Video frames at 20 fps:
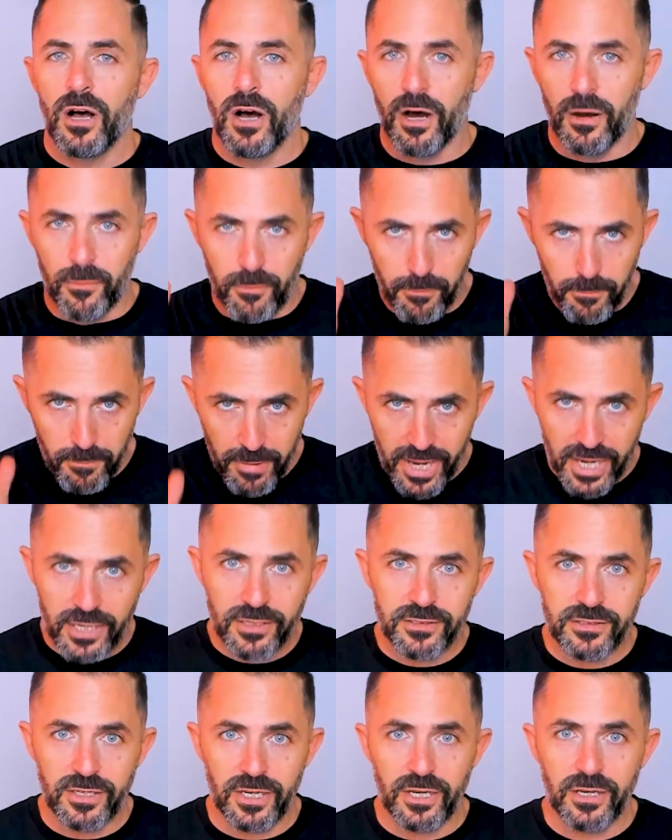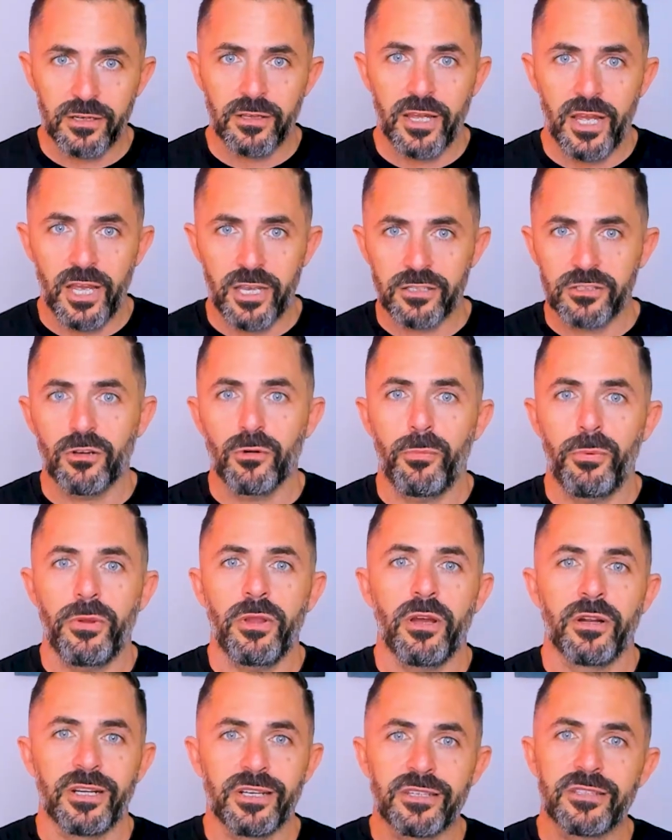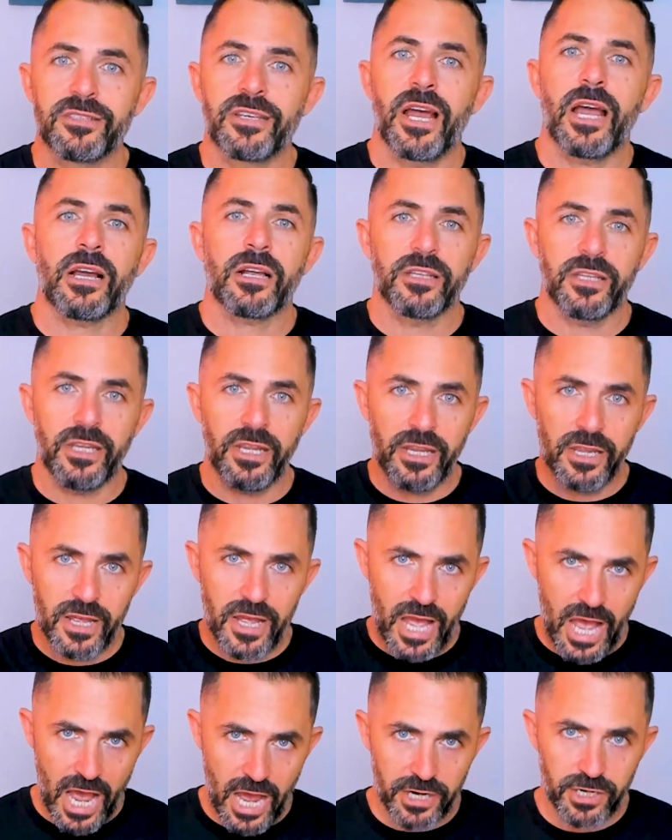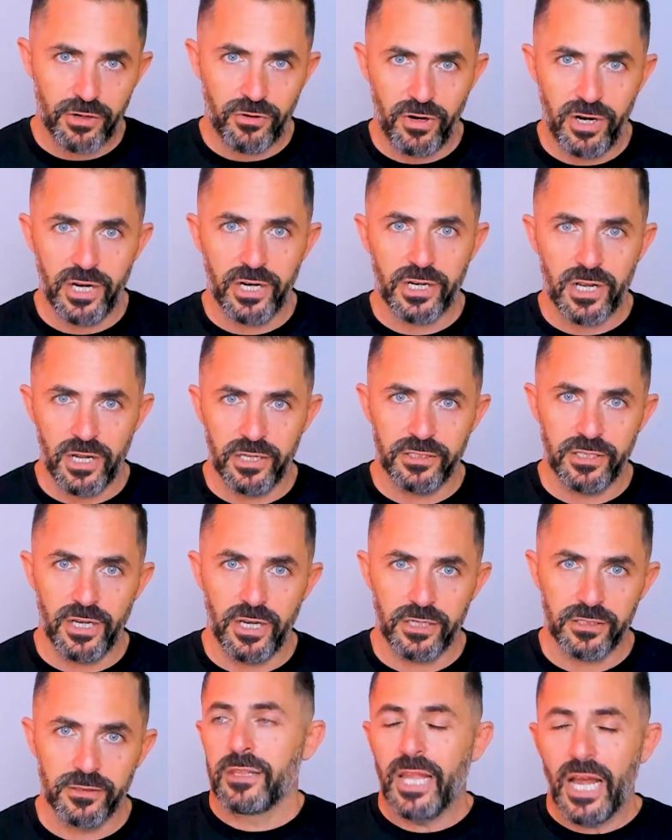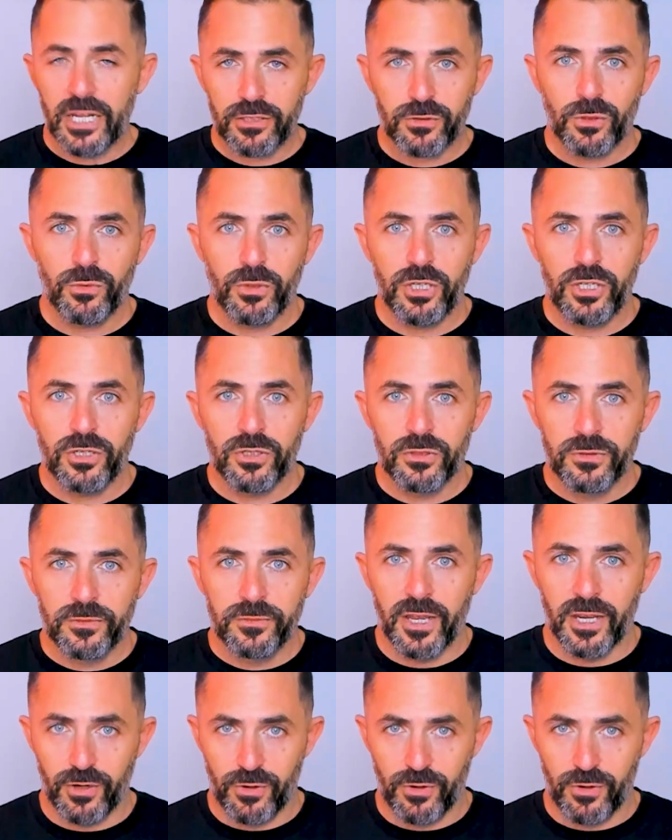amazing SOP on exactly how to create a contact. That's what we do.